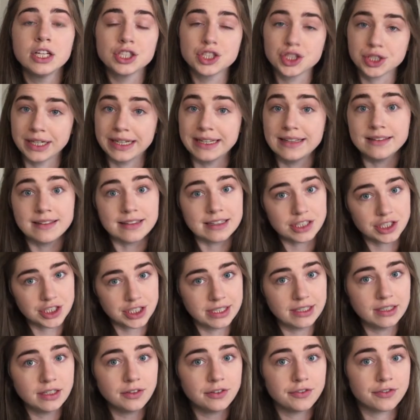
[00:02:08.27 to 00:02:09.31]

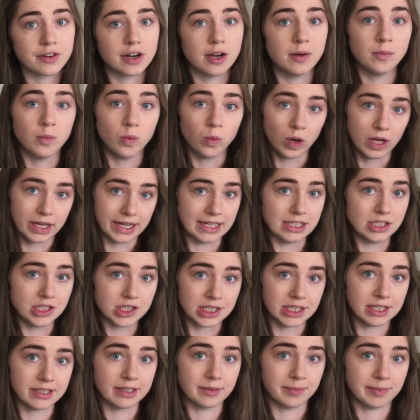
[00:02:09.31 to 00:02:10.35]
transition from one
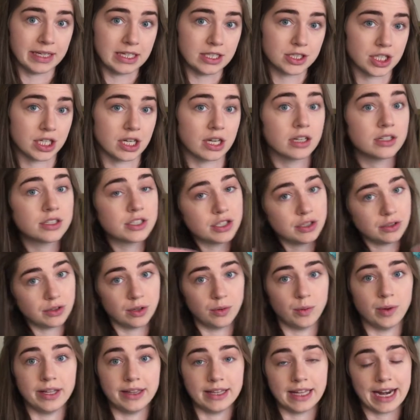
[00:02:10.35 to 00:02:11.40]
engineering major to
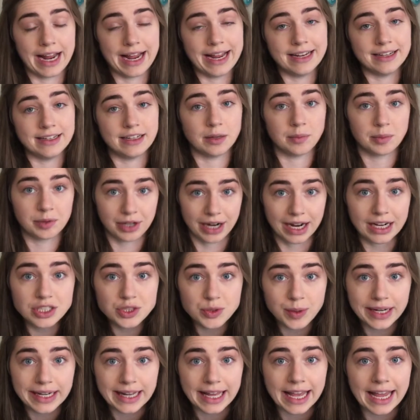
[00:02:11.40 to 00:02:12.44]
the one that I ended up
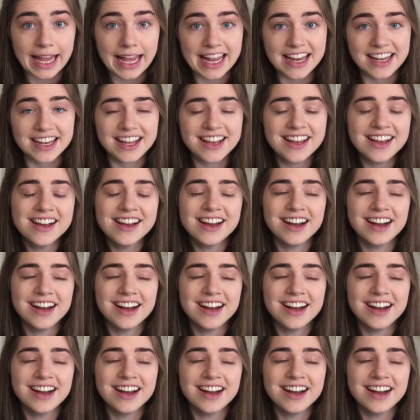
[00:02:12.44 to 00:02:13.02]
graduating in.